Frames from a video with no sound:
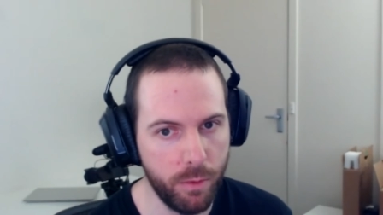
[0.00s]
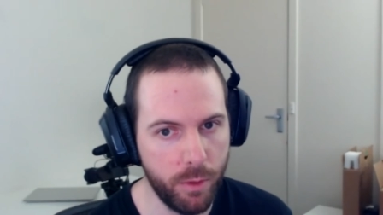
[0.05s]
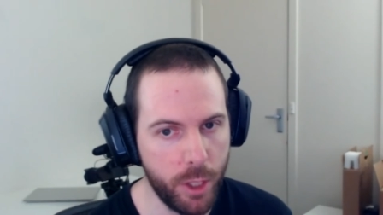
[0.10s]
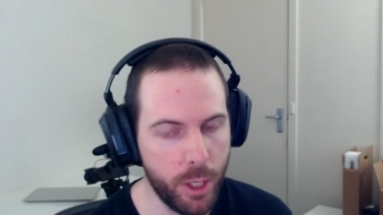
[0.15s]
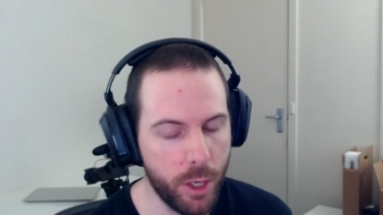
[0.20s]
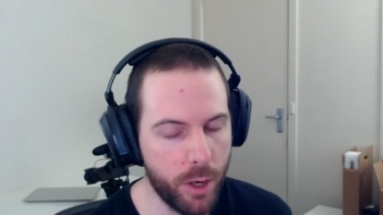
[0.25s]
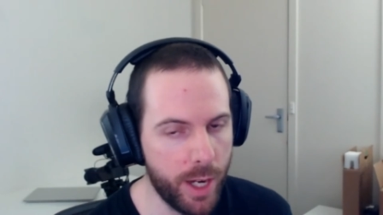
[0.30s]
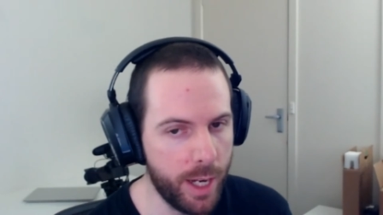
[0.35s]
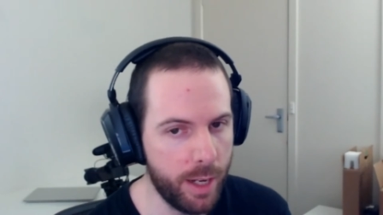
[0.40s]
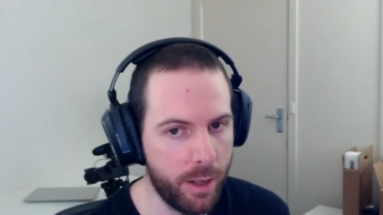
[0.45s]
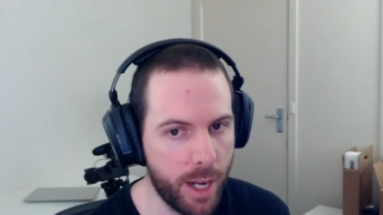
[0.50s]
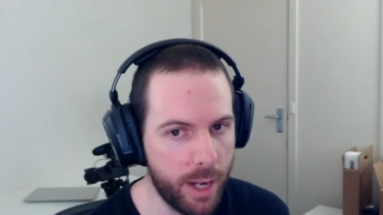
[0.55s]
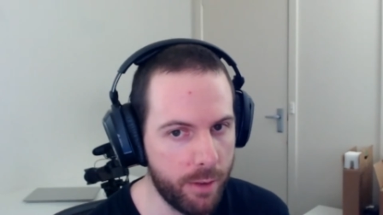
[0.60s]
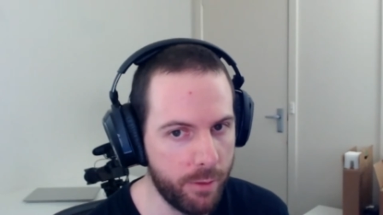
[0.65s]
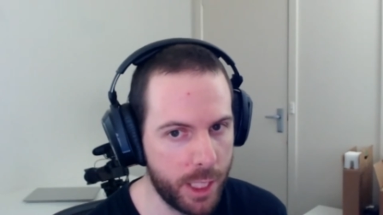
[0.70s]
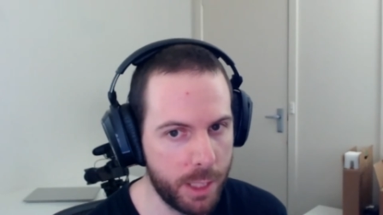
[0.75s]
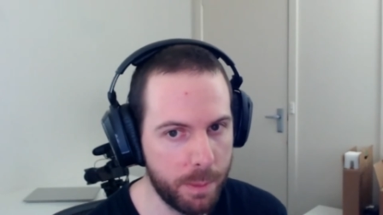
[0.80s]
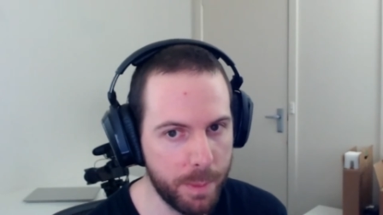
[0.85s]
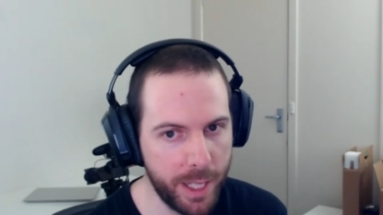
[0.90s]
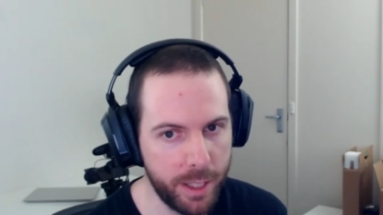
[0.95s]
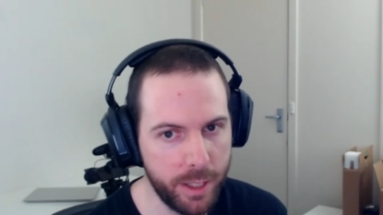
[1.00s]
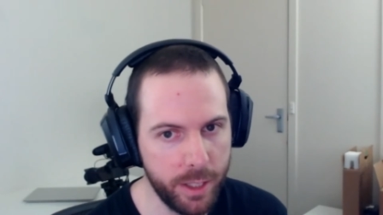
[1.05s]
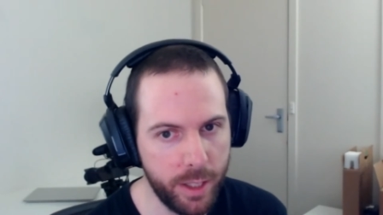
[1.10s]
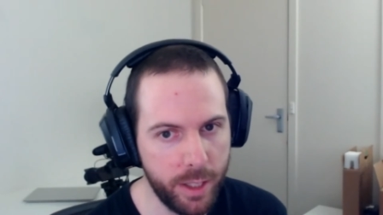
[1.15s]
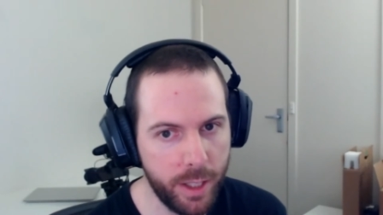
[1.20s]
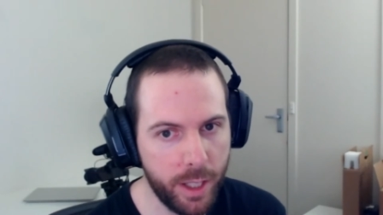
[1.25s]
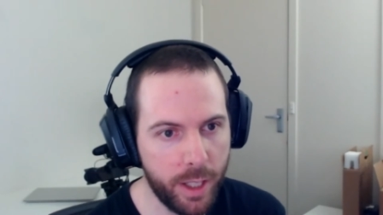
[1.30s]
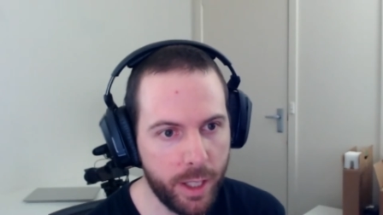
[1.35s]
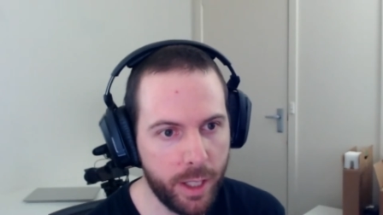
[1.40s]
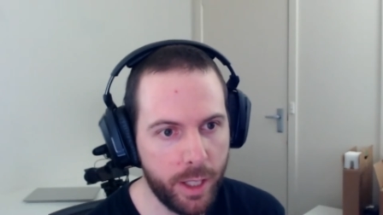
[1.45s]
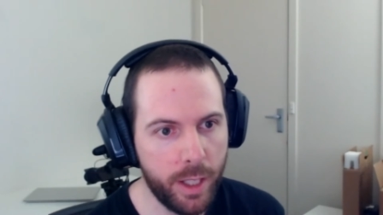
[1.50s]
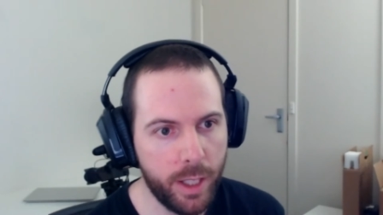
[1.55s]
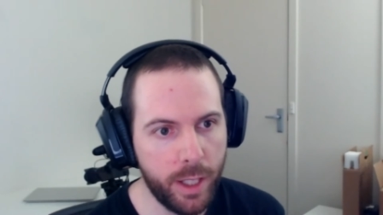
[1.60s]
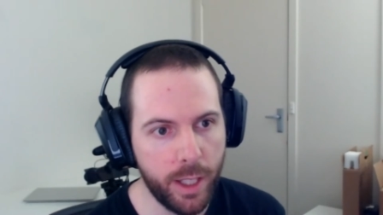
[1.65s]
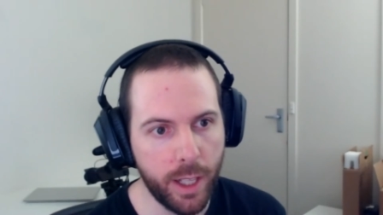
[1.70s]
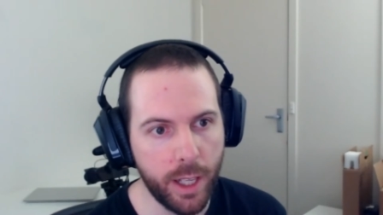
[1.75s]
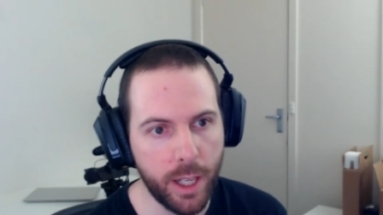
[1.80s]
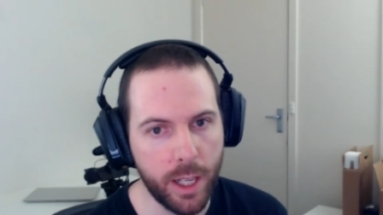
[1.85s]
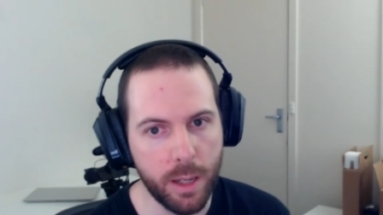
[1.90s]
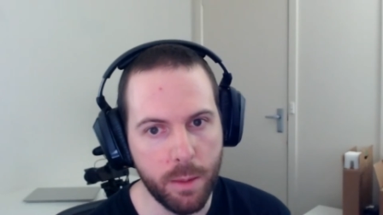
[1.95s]
I kind of expected.
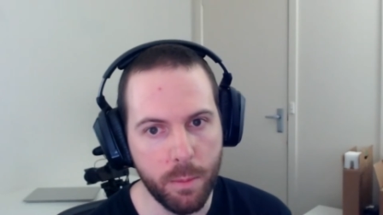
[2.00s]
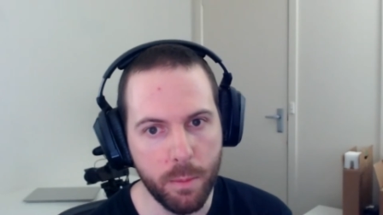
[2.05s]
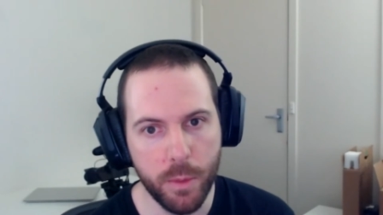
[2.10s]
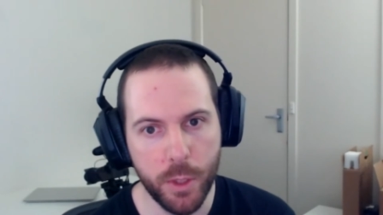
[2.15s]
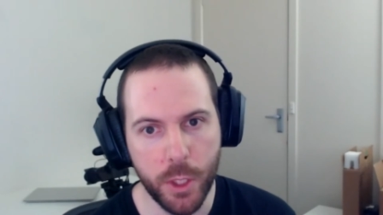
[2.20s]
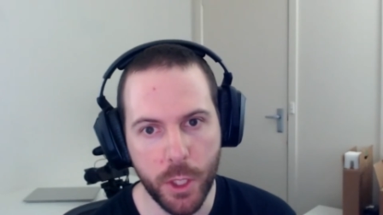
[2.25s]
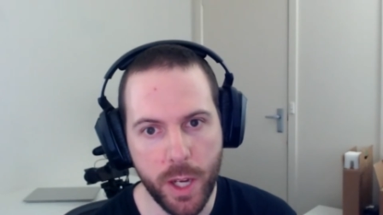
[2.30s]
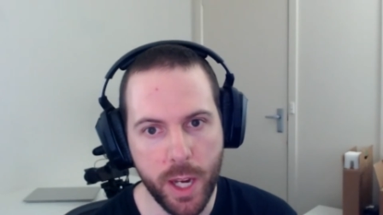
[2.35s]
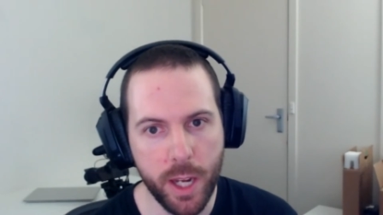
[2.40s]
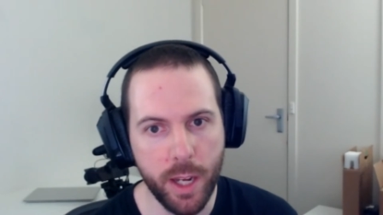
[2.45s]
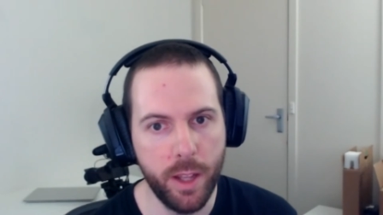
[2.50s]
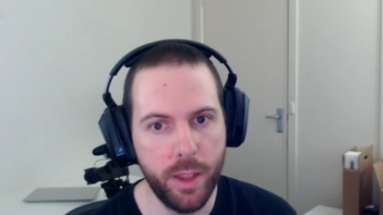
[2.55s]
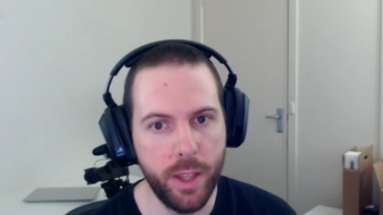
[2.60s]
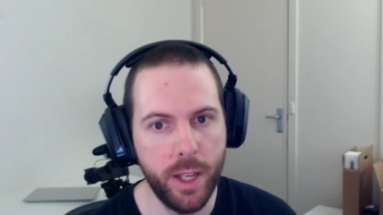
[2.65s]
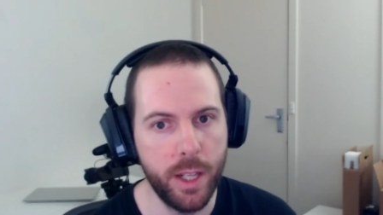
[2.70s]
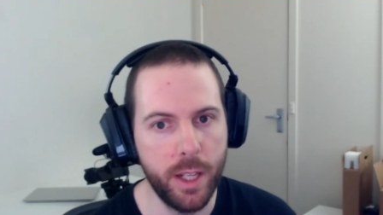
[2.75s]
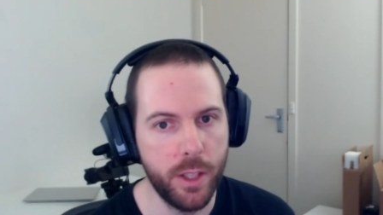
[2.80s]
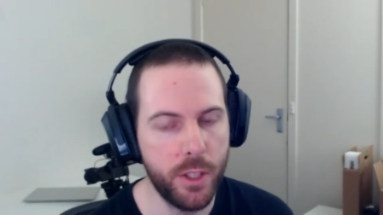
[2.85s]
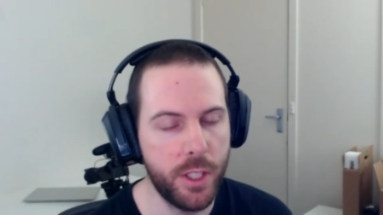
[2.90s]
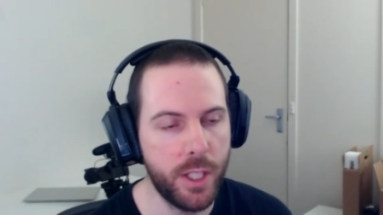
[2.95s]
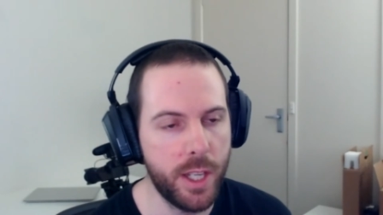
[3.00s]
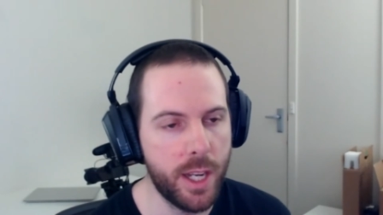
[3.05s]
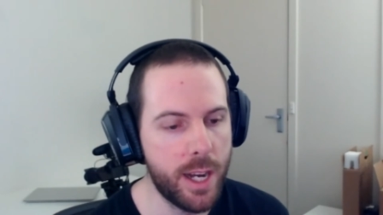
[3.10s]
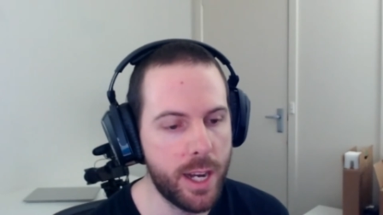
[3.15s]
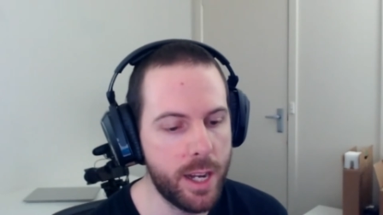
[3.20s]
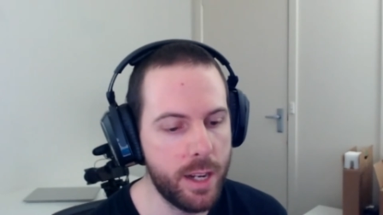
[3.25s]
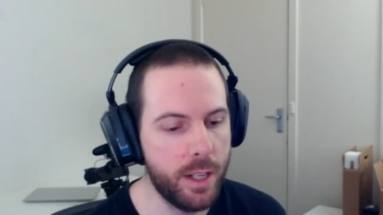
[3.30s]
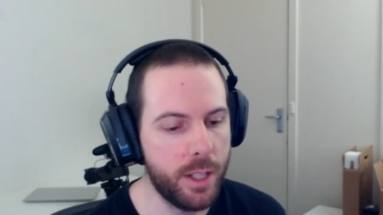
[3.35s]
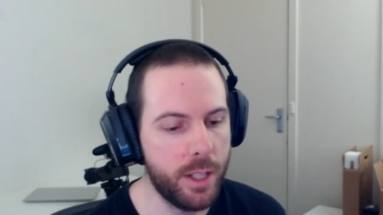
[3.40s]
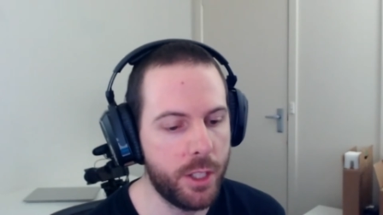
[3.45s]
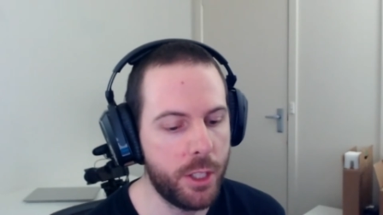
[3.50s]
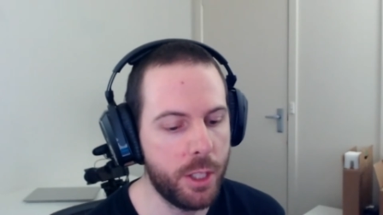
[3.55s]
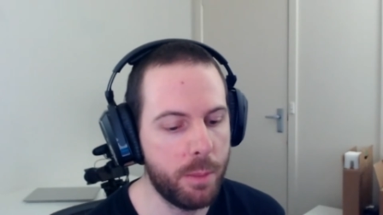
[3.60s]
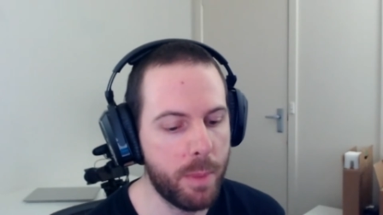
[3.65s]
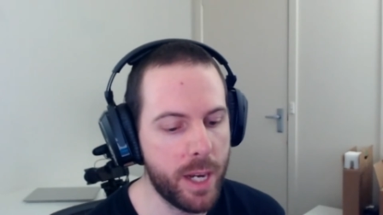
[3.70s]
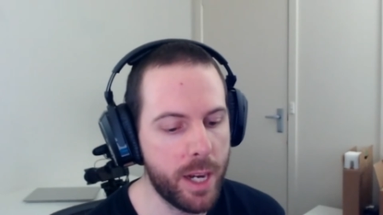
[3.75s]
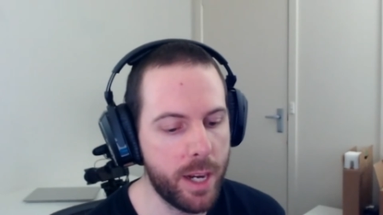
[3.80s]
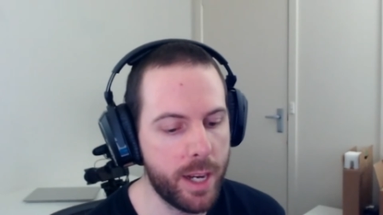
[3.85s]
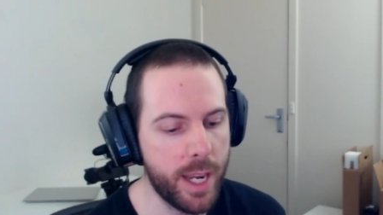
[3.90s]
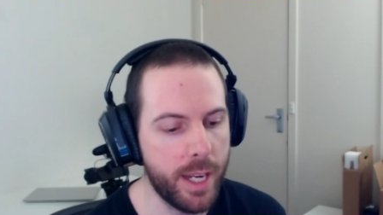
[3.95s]
So yeah, I think at the start, it's just
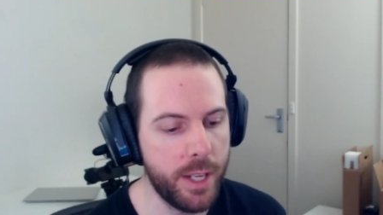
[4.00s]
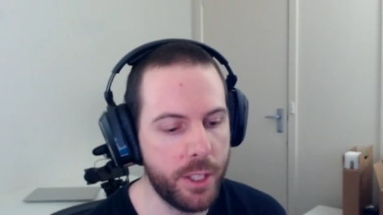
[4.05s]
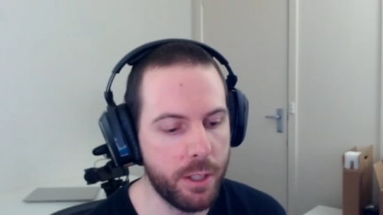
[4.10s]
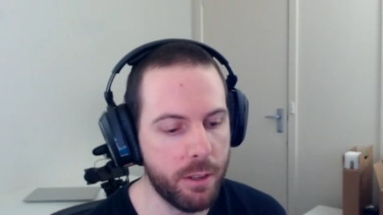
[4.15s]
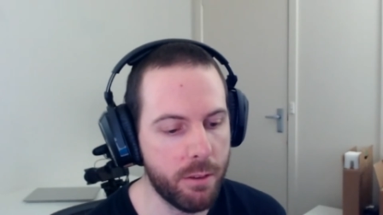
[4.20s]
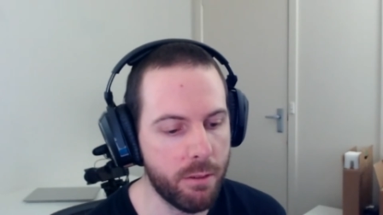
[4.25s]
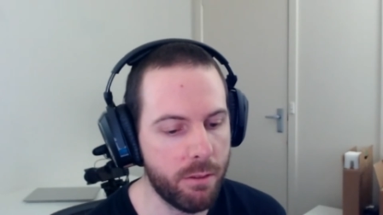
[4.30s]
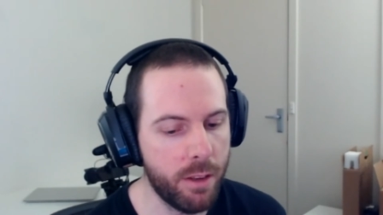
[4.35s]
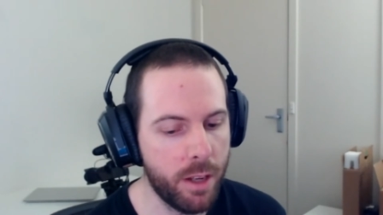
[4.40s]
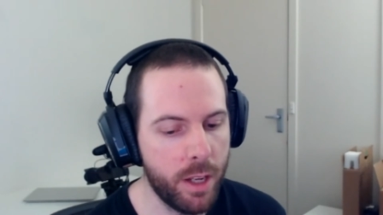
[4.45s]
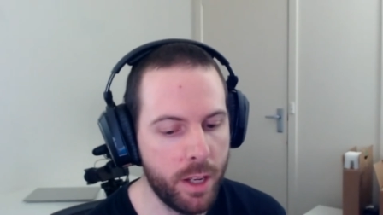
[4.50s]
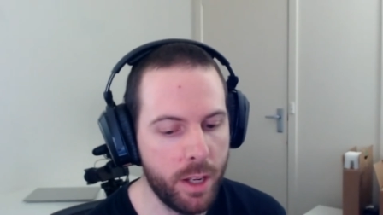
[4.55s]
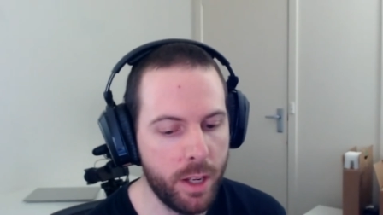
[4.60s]
been a case of